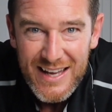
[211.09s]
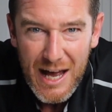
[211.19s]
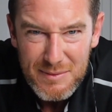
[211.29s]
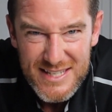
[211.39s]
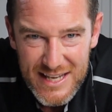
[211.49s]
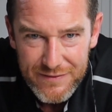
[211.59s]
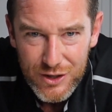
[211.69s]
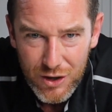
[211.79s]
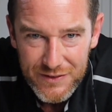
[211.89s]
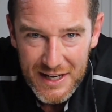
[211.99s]
I'm a 7
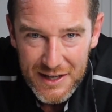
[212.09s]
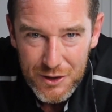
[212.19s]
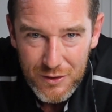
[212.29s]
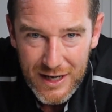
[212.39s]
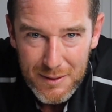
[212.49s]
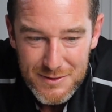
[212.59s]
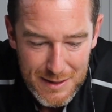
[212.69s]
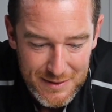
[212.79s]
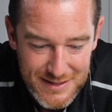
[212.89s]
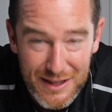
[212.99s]
on the Enneagram, so that
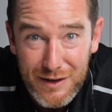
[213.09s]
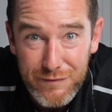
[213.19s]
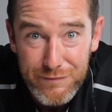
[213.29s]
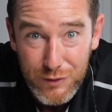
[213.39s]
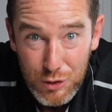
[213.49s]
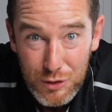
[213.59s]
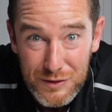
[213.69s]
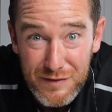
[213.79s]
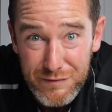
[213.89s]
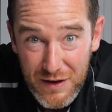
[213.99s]
means I like
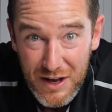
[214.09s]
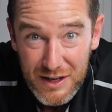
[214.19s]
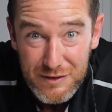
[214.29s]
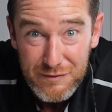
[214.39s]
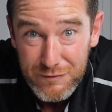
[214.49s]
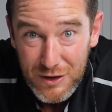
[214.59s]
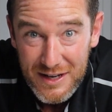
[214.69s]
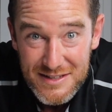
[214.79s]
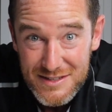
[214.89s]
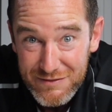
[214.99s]
food, fun,
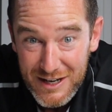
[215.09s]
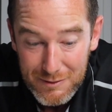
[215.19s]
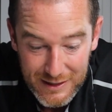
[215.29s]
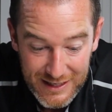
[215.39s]
friends, and family.